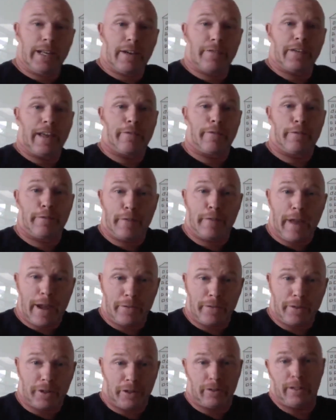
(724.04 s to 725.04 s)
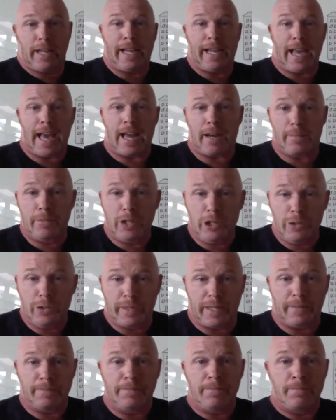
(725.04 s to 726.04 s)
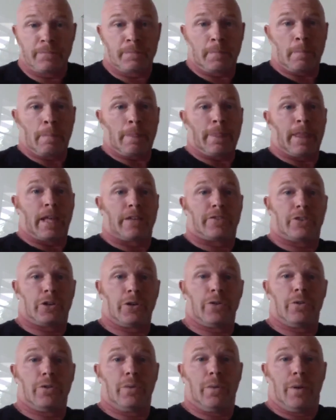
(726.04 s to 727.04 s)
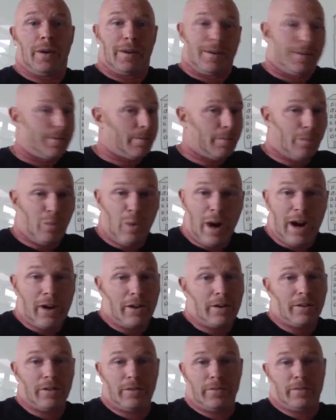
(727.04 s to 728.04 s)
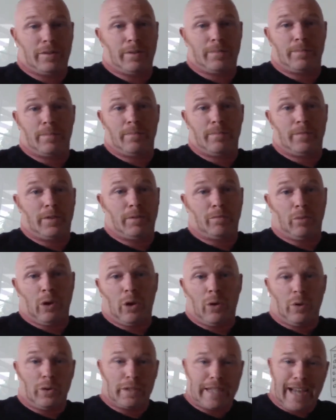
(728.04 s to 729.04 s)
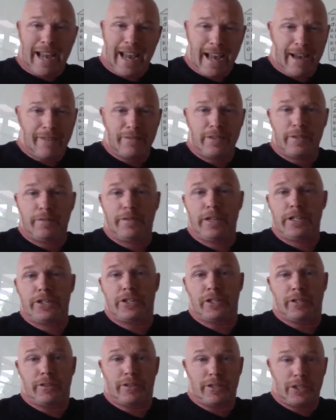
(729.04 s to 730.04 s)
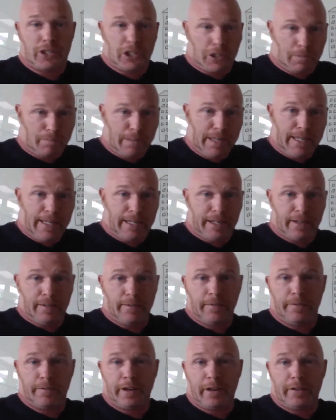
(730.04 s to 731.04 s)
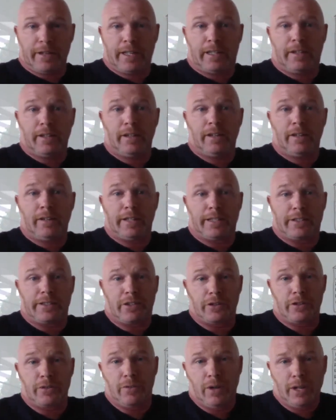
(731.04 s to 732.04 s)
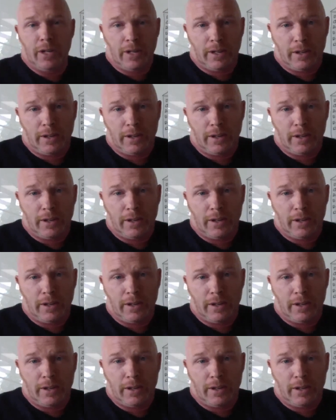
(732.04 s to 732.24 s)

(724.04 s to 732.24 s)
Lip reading: of a founder like Adam Neumann to wear the role, to have the vision, to speak it very clearly, to,